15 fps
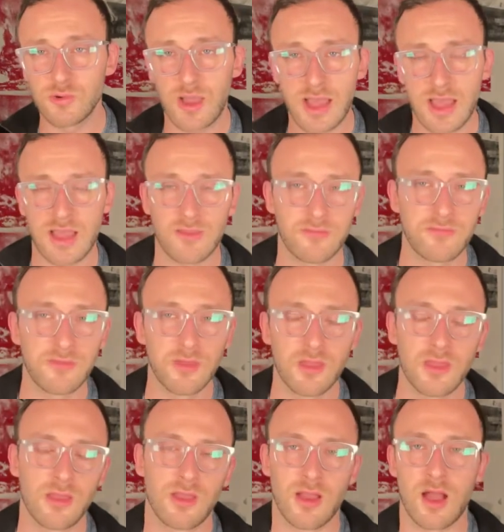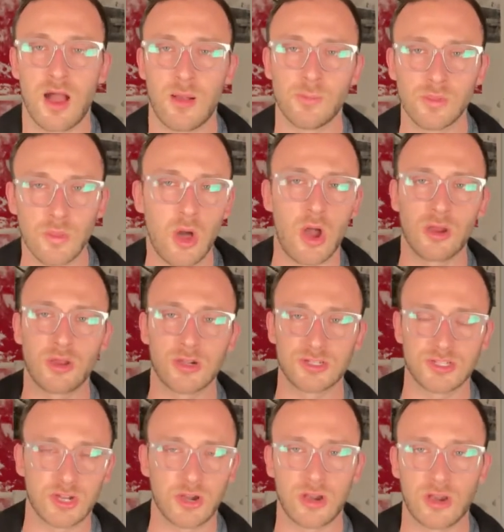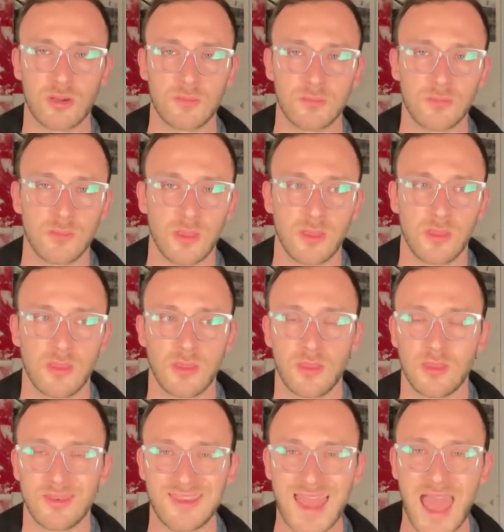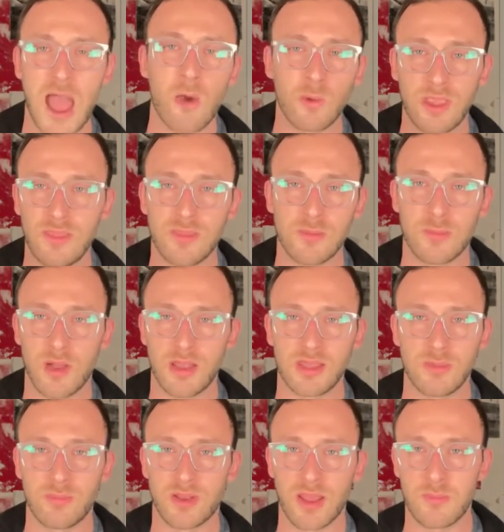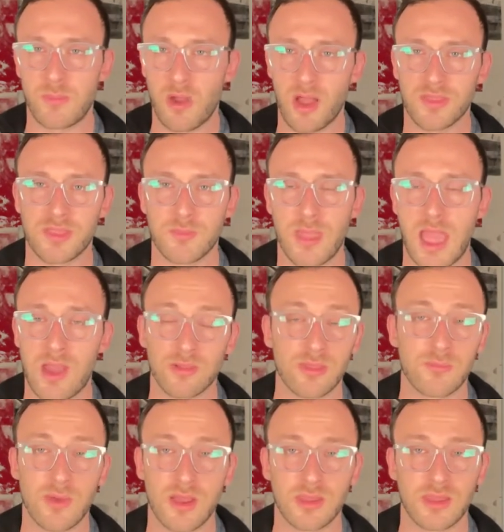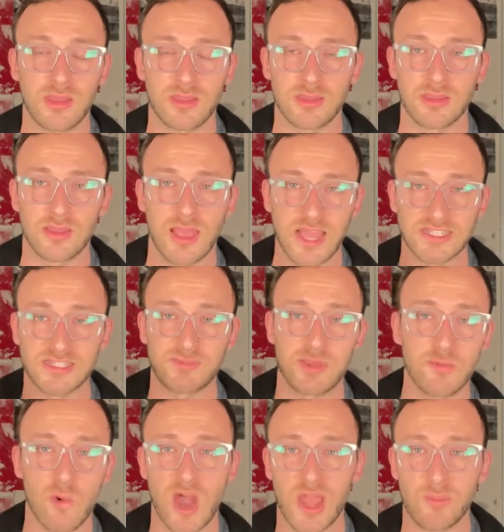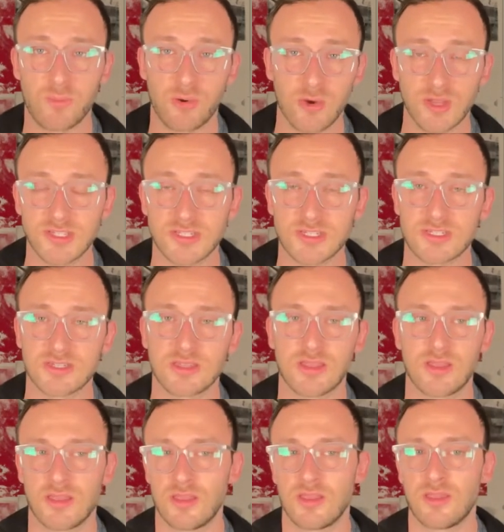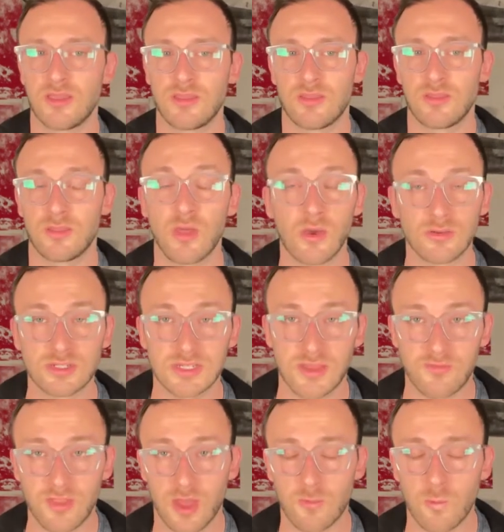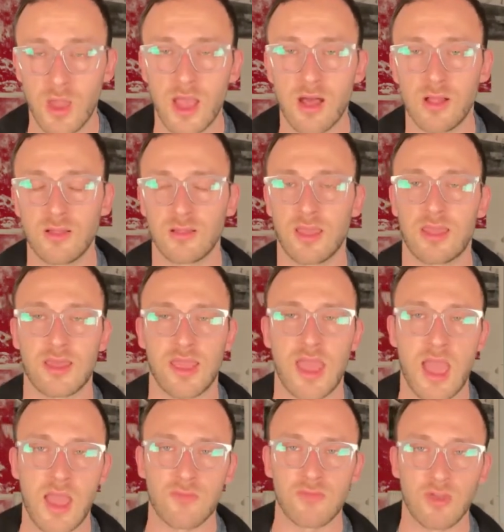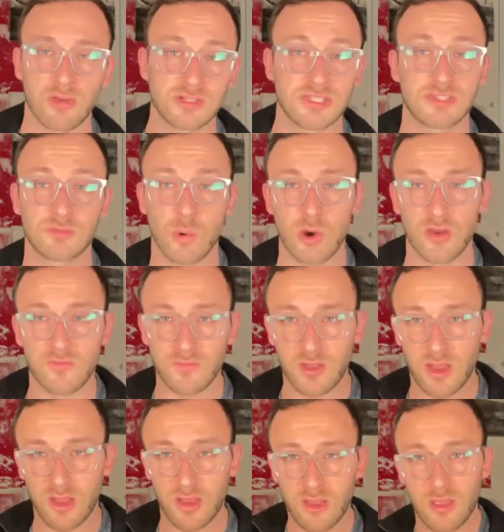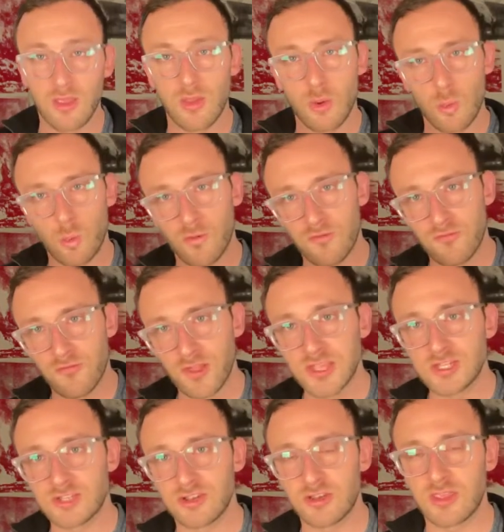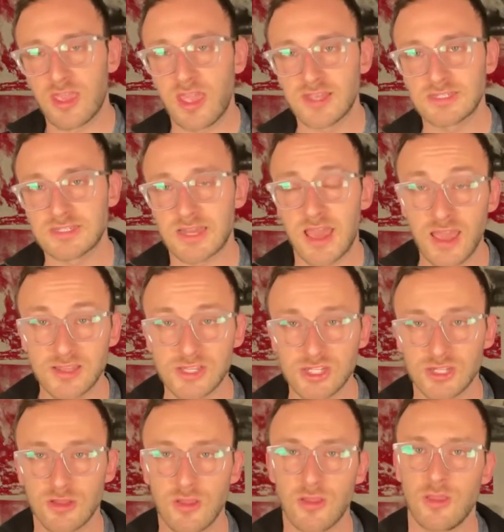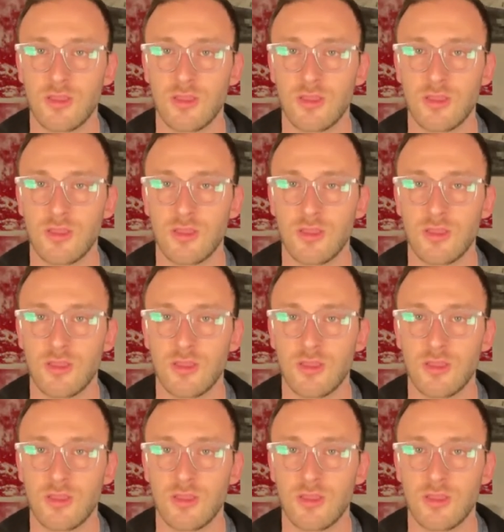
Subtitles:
have longer term, now in the money, but I bought them out of the money, SPY puts. Those have done well, and I have those as more of a reflation case hedge